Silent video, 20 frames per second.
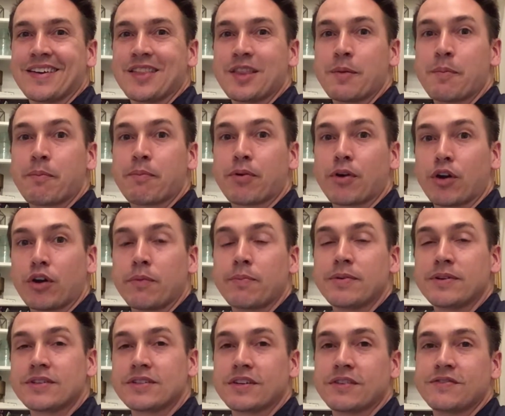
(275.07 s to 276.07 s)
The
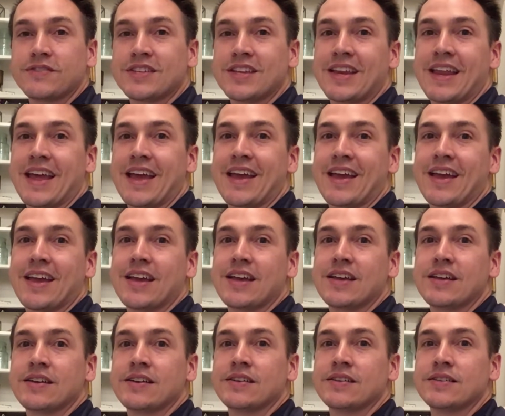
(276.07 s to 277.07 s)
purpose of today
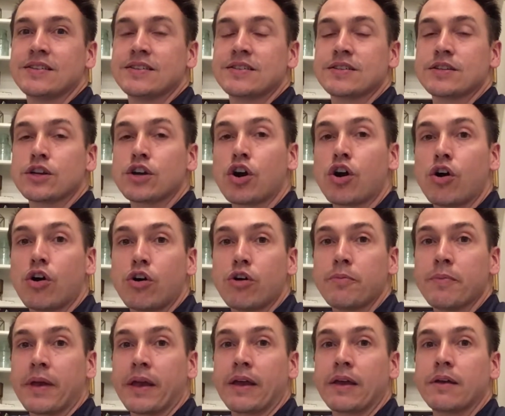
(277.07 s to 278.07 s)
is
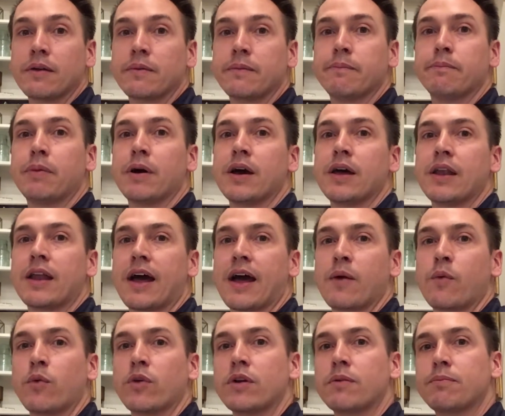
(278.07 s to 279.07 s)
calming, but I
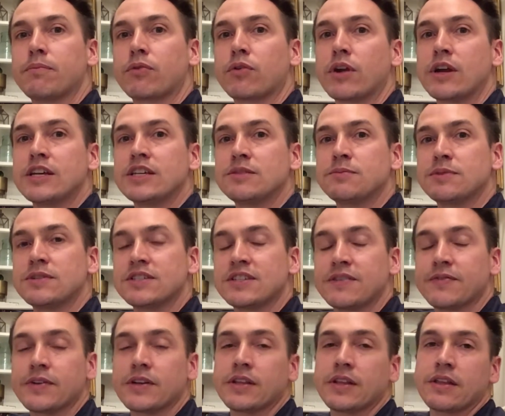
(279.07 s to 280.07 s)
want to pray
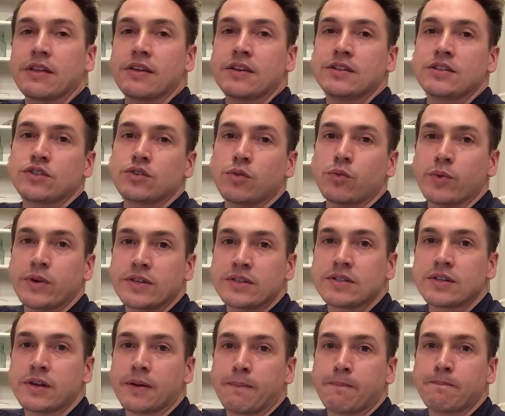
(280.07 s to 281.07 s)
specifically into
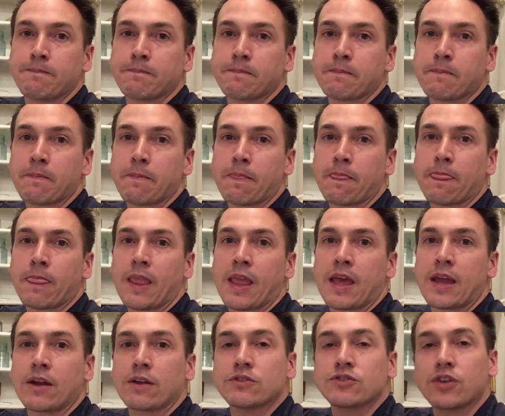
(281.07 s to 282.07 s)
wisdom.
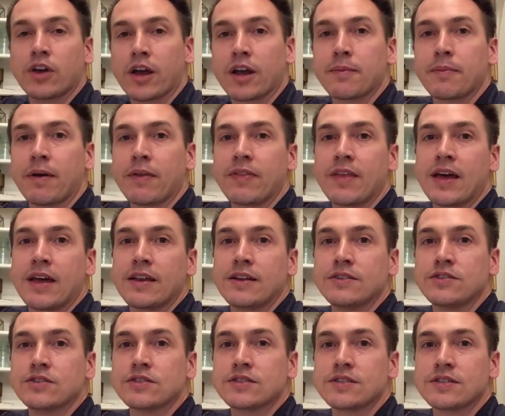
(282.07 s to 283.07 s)
And I'll talk about that in
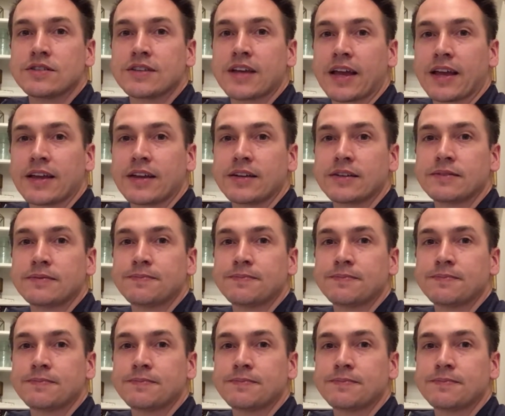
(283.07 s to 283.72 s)
just a second.